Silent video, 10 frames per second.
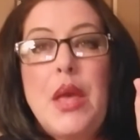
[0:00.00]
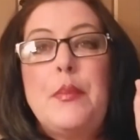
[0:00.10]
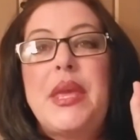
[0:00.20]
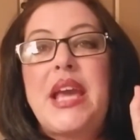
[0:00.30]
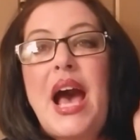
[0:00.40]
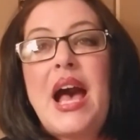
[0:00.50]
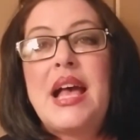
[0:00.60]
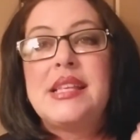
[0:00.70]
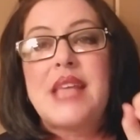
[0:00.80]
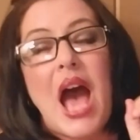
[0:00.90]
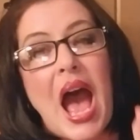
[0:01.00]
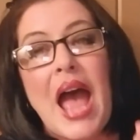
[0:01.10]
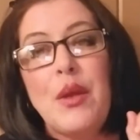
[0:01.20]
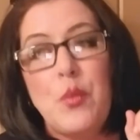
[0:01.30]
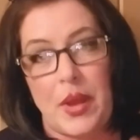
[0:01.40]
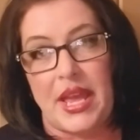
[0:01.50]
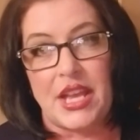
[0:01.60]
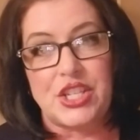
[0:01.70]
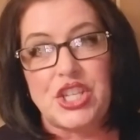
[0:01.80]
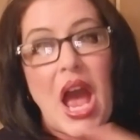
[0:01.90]
Because I
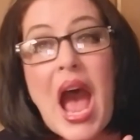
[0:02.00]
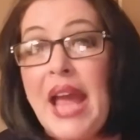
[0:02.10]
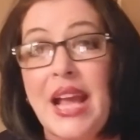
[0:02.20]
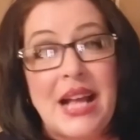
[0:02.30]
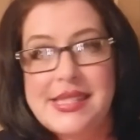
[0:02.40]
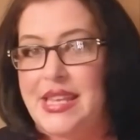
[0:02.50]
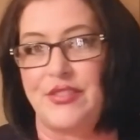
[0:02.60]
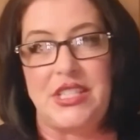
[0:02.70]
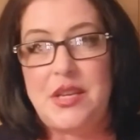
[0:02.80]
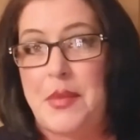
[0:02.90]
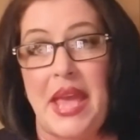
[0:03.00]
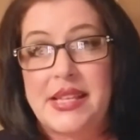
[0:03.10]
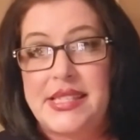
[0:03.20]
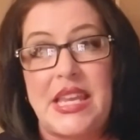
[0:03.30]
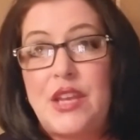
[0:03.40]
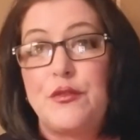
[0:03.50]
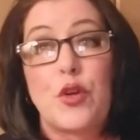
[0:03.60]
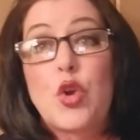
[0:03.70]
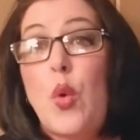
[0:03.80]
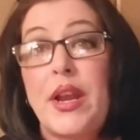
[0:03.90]
wish I got 17 magazine
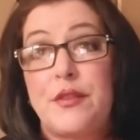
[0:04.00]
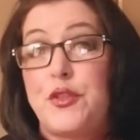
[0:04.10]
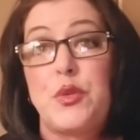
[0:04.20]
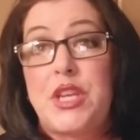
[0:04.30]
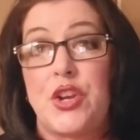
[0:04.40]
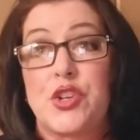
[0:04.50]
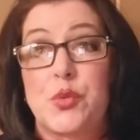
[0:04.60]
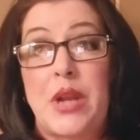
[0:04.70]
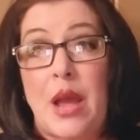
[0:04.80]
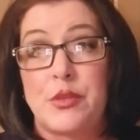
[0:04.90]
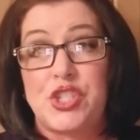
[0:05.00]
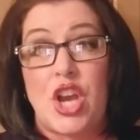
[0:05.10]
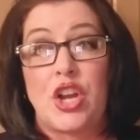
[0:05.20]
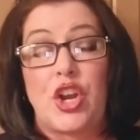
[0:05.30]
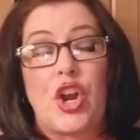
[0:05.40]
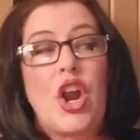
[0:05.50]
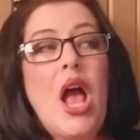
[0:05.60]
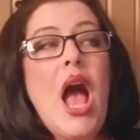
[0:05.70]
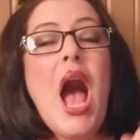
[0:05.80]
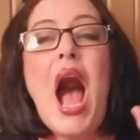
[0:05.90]
for quite a few years when I was younger.
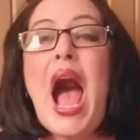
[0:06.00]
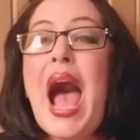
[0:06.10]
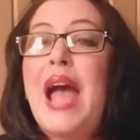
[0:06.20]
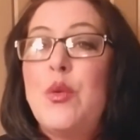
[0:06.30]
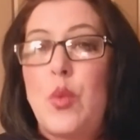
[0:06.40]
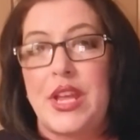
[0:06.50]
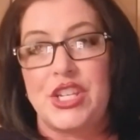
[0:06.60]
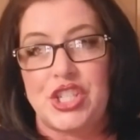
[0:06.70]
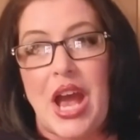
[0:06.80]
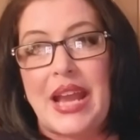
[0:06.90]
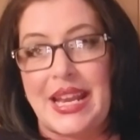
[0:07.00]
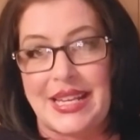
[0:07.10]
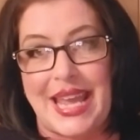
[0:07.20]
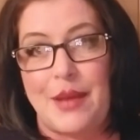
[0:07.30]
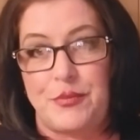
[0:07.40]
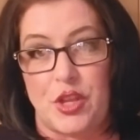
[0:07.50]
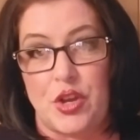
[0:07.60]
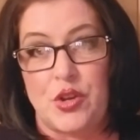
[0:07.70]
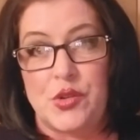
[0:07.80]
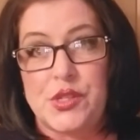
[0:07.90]
I wish I had kept
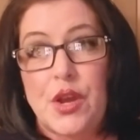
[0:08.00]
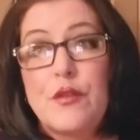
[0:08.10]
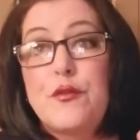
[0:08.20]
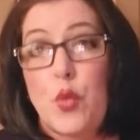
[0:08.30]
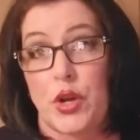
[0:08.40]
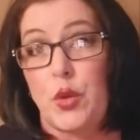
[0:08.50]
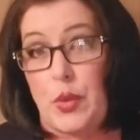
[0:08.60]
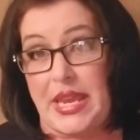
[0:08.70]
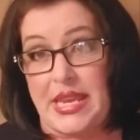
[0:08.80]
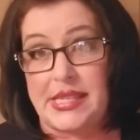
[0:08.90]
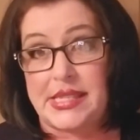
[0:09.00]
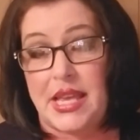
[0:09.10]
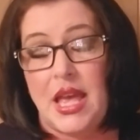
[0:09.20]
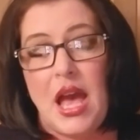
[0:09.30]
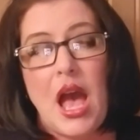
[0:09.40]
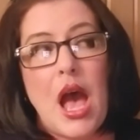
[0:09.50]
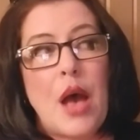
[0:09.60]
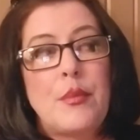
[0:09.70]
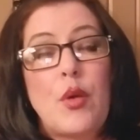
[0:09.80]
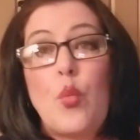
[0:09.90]
those for Louise.
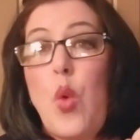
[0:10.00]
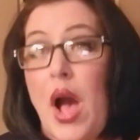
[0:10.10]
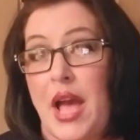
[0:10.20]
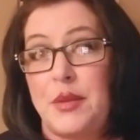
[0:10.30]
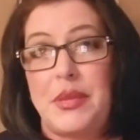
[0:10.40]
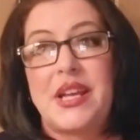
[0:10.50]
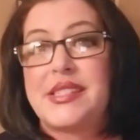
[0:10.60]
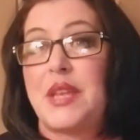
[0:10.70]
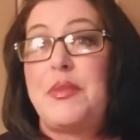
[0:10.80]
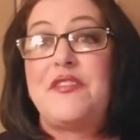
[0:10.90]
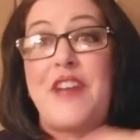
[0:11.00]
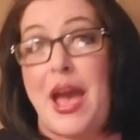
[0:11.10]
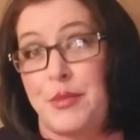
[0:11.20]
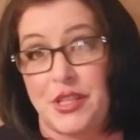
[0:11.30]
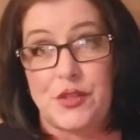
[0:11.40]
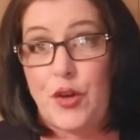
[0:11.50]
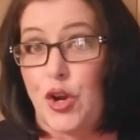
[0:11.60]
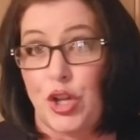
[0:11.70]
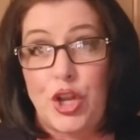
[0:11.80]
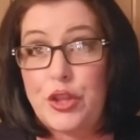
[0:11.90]
One, because they'd be fabulous for
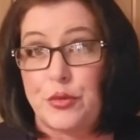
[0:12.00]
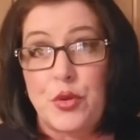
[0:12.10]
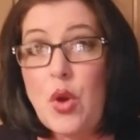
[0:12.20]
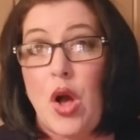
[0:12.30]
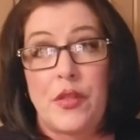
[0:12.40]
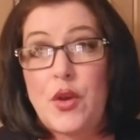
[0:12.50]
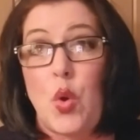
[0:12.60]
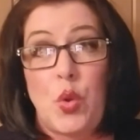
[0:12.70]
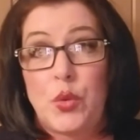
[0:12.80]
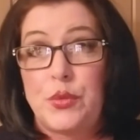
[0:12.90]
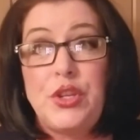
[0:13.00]
her to look through all the old,